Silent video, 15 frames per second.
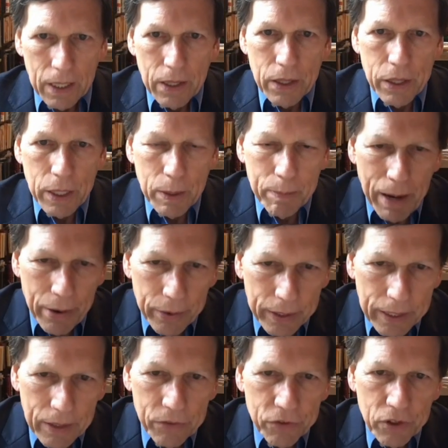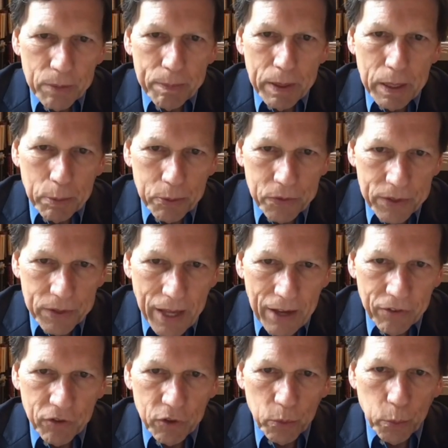The Americans had been
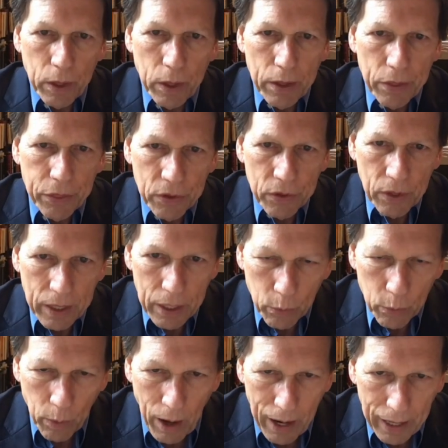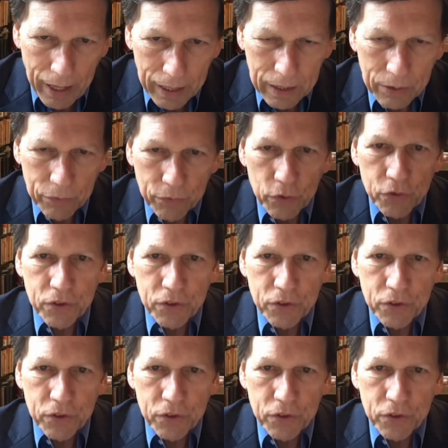obsessed with Iraq for